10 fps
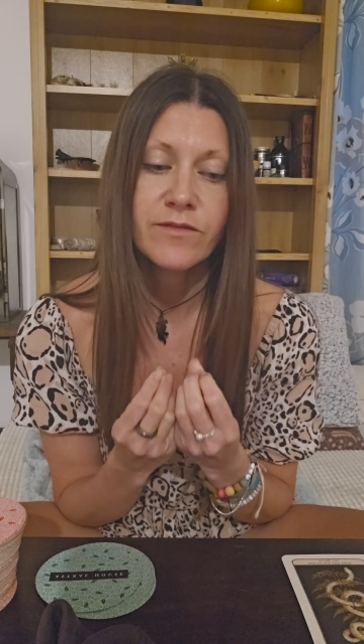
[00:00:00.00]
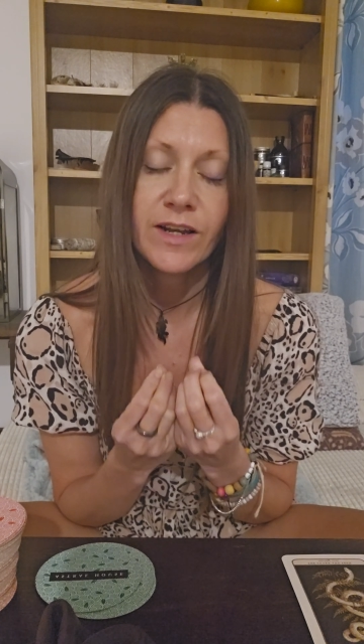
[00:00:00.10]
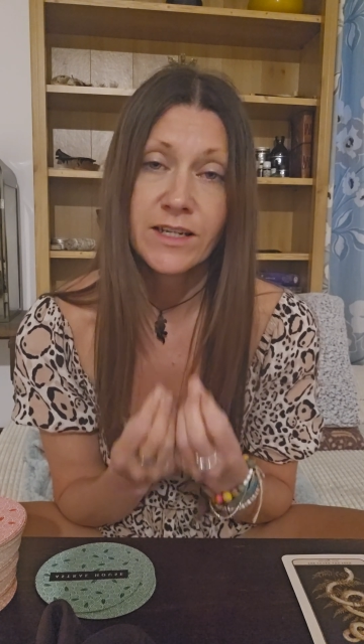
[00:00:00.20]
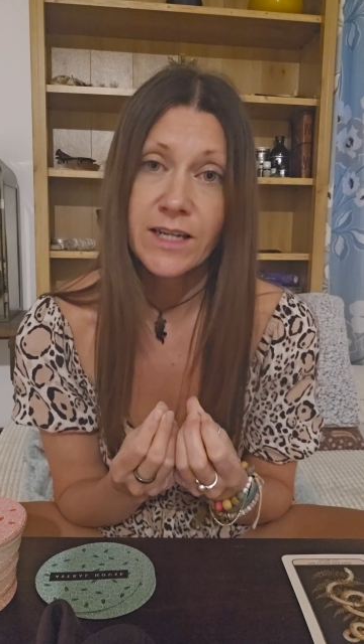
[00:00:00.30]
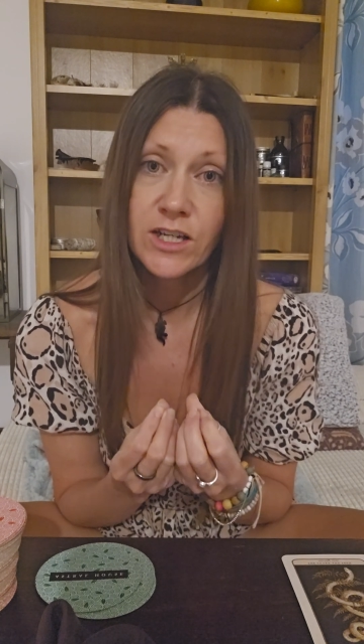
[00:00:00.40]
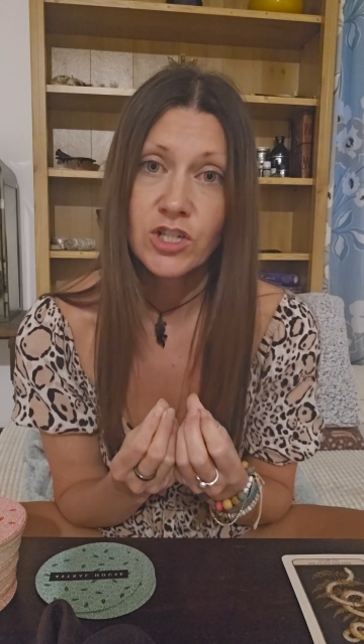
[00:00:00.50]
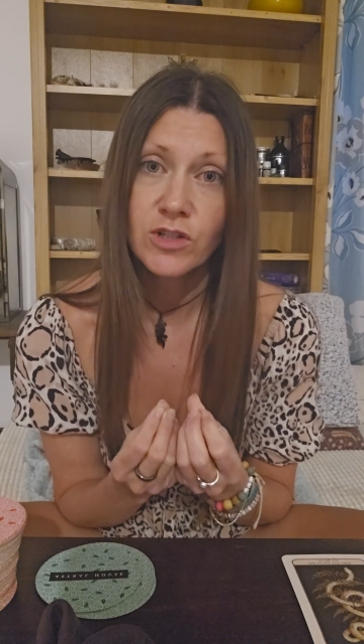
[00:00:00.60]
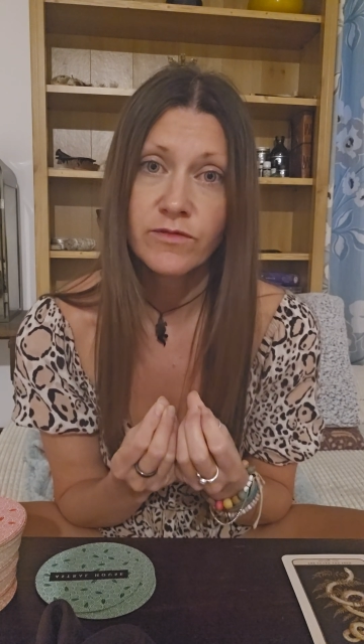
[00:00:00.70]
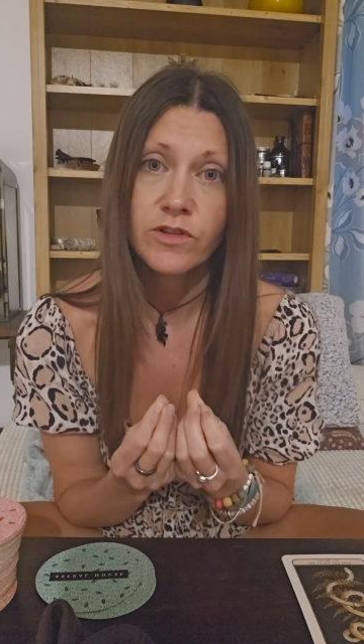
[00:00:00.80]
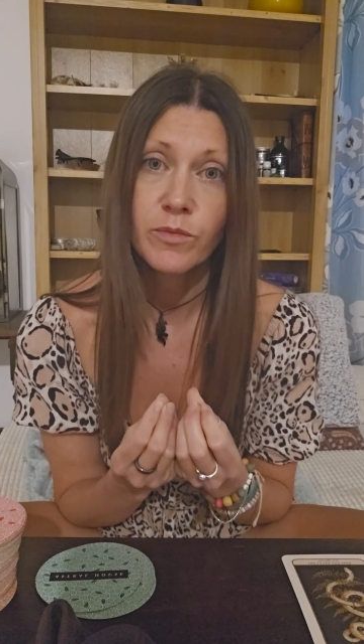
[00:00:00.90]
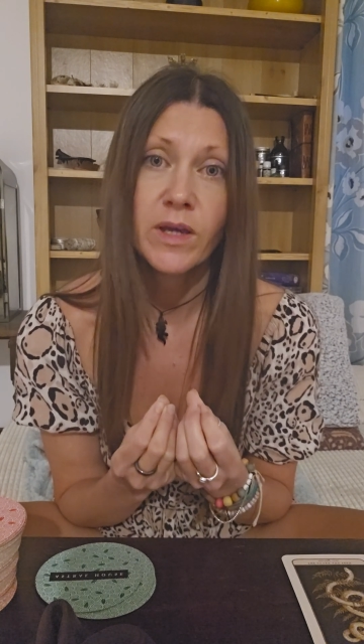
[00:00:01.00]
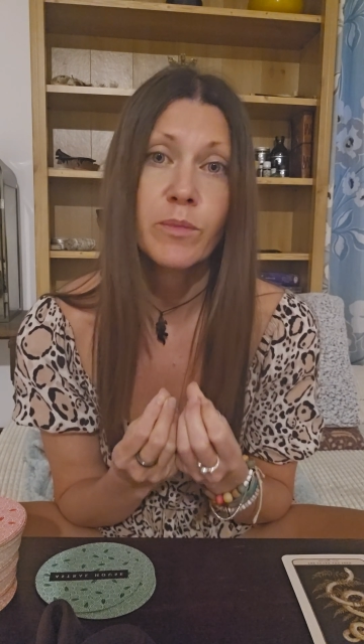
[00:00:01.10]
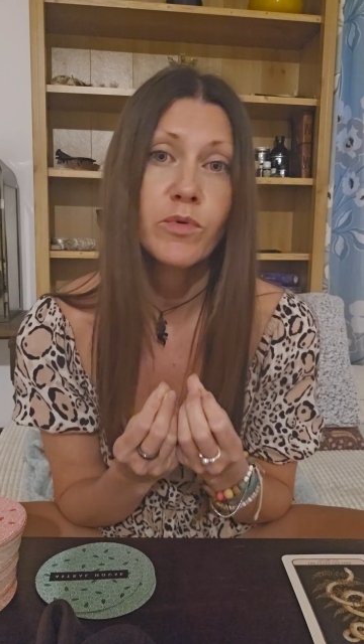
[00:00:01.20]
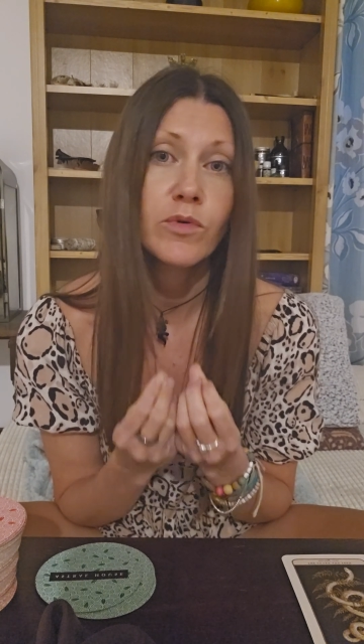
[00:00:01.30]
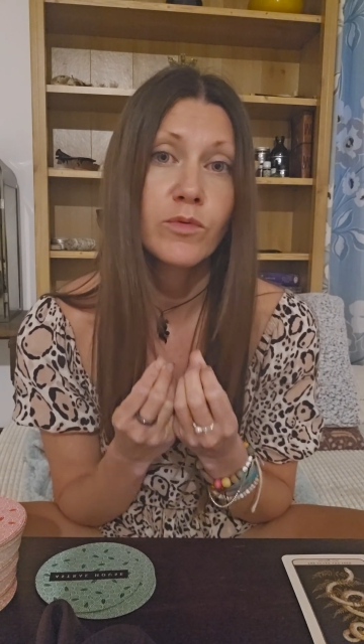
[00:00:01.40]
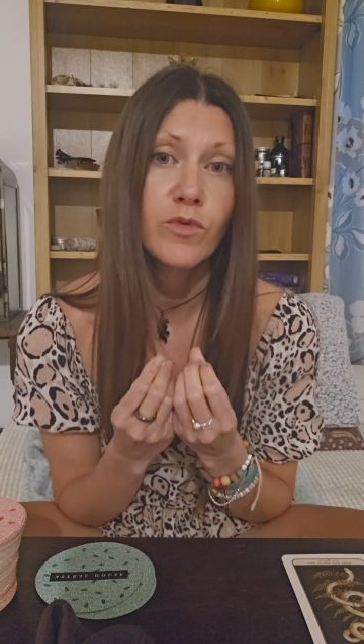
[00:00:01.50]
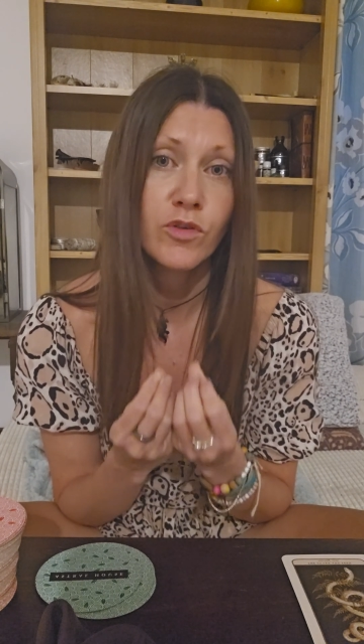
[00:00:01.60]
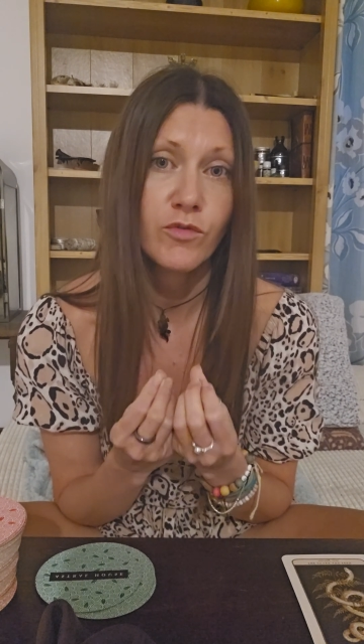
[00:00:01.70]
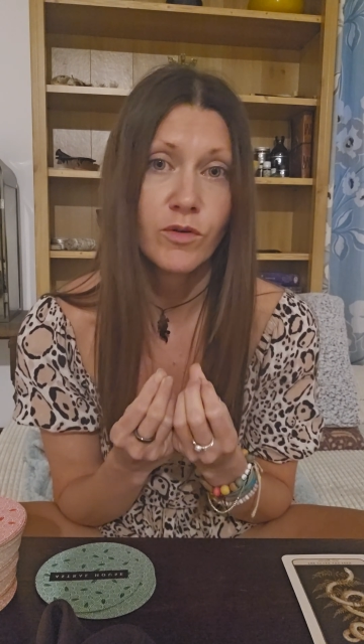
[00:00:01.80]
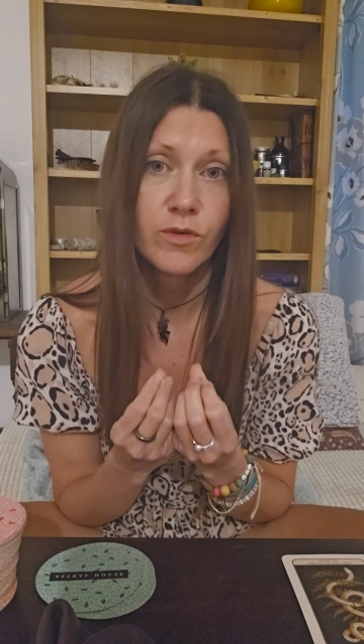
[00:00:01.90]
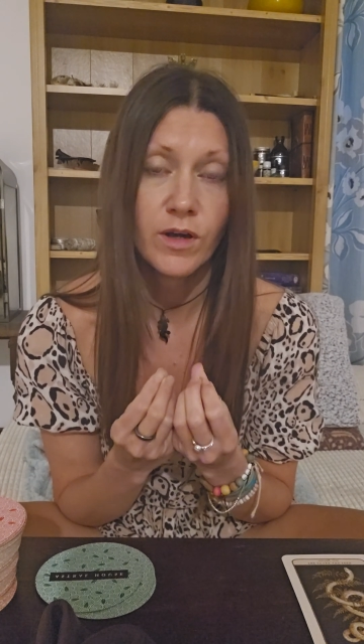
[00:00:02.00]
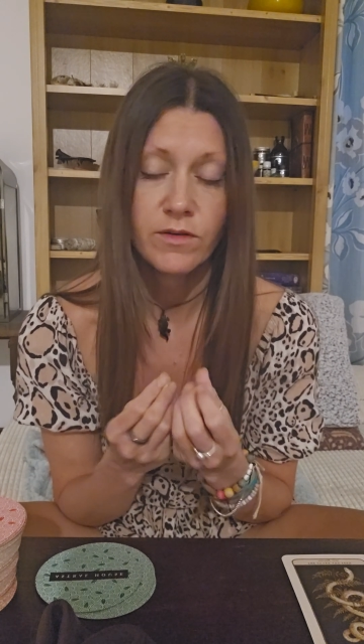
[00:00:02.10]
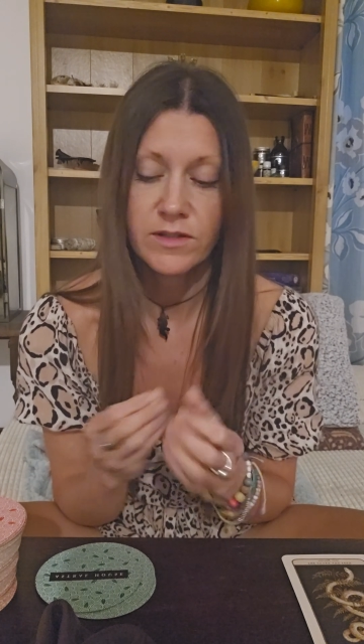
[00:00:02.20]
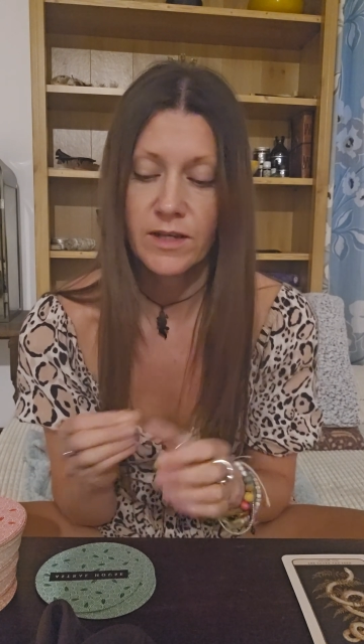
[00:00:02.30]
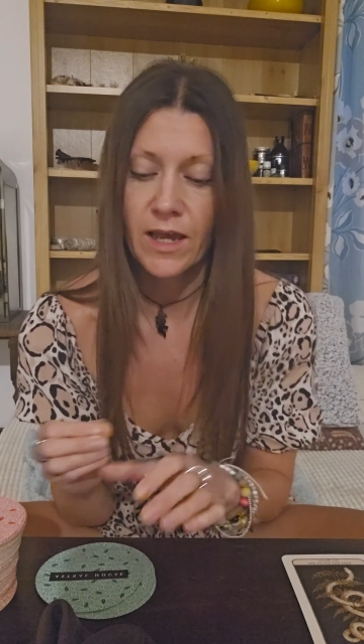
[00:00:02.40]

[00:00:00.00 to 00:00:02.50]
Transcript: validation off other people through those